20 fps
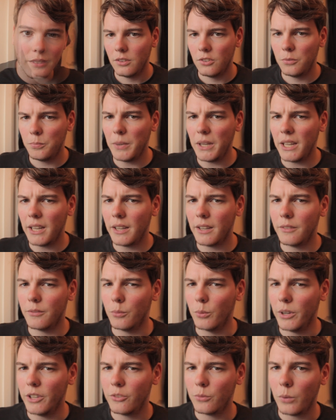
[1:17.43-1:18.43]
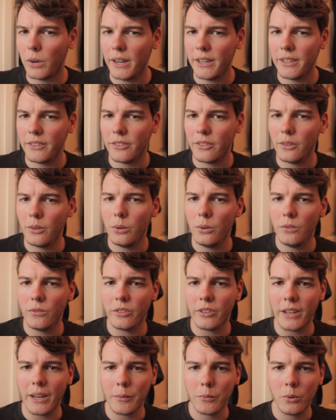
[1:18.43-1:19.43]
Speaking of which, why isn't the
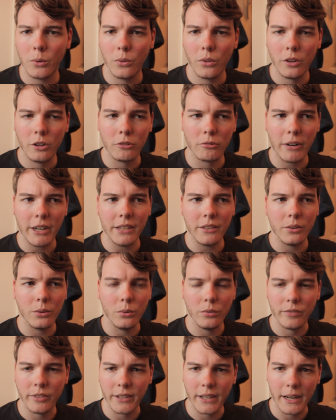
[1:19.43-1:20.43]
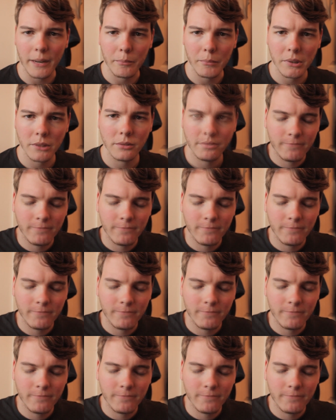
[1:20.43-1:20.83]
Hoover Dam called the Great Hoover Dam?